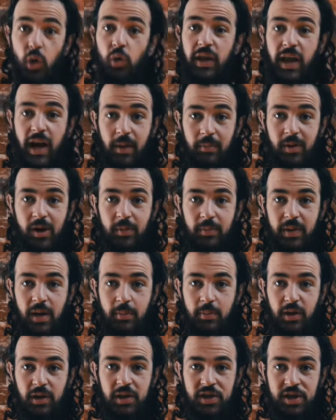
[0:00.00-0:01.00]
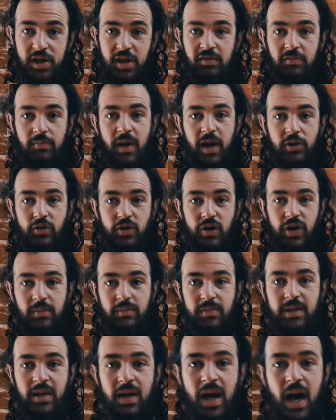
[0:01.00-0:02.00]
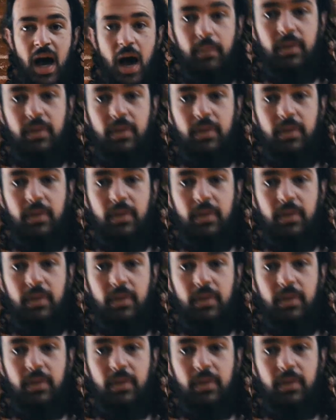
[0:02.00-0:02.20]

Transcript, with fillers: that I'm gonna be able to achieve my dreams. I'm